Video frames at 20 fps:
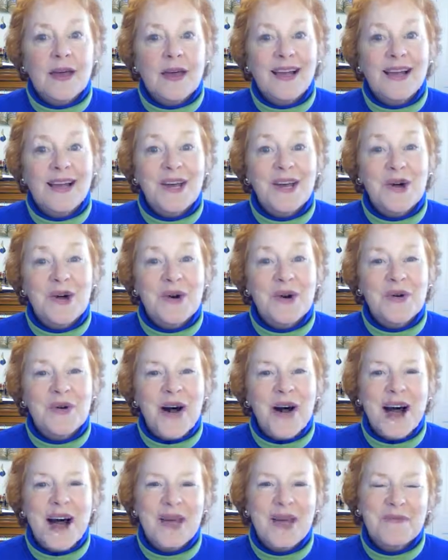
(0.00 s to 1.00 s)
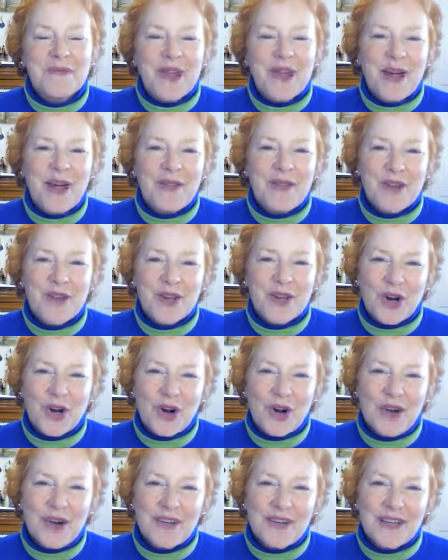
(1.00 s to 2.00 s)
Hello, I am Cathy
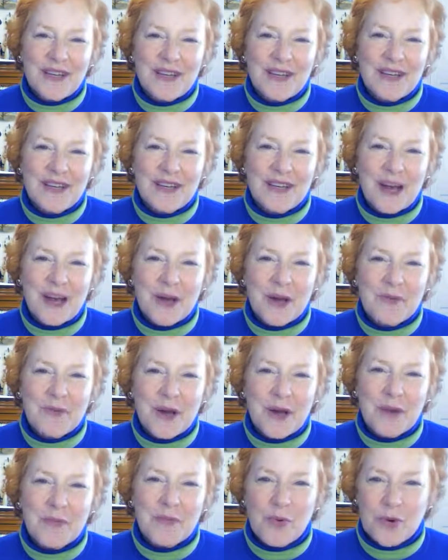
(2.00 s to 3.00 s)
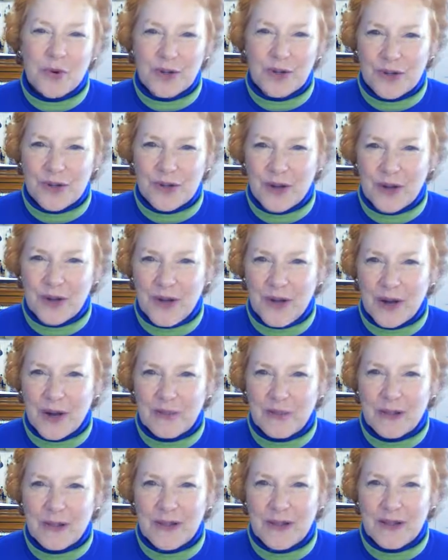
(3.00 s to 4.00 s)
Knoll, and I'm a board-certified
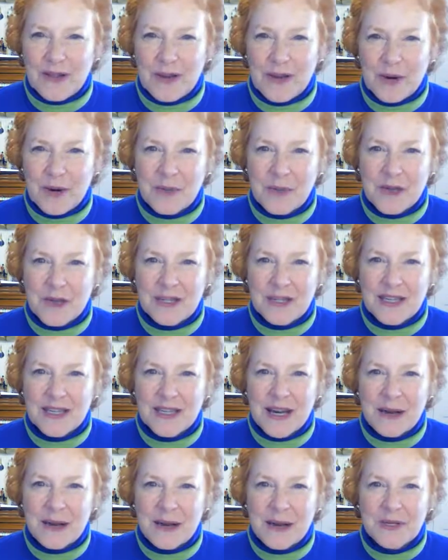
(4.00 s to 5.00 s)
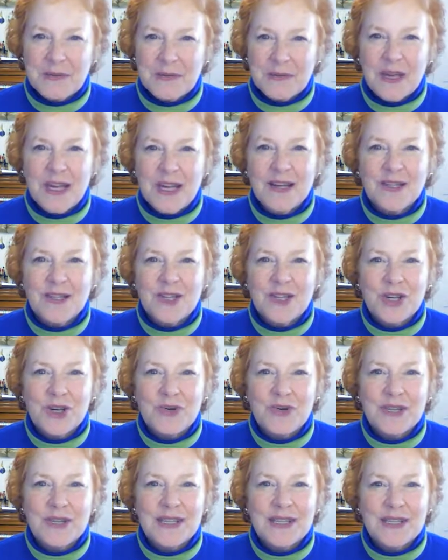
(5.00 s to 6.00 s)
music therapist, and I'm speaking to
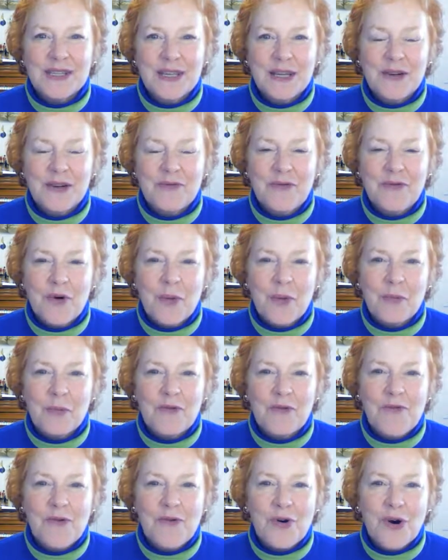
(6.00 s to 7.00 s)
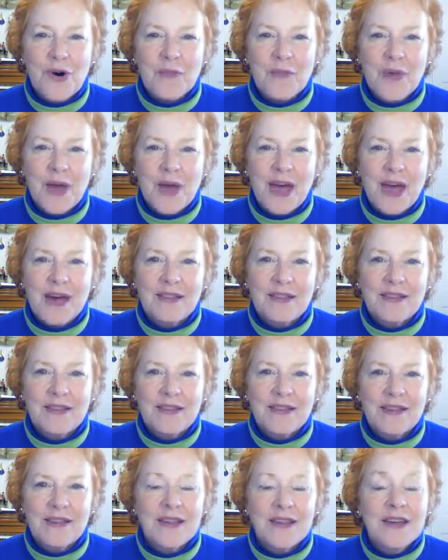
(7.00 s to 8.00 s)
you in this informal forum at
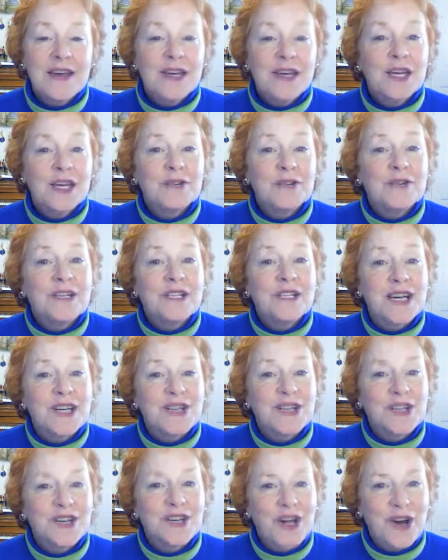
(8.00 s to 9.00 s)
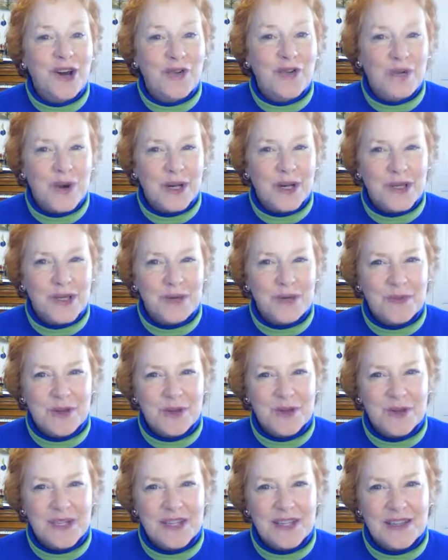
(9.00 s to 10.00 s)
the invitation of West
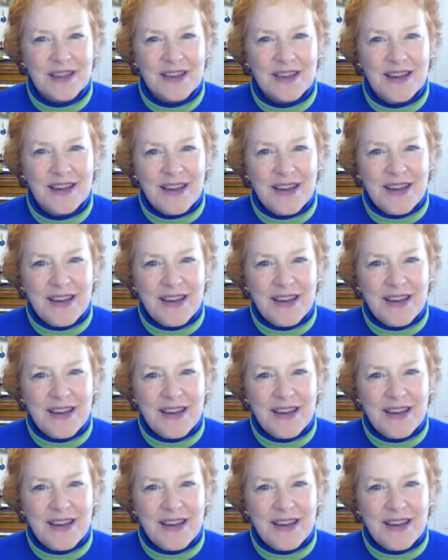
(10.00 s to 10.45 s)
Music.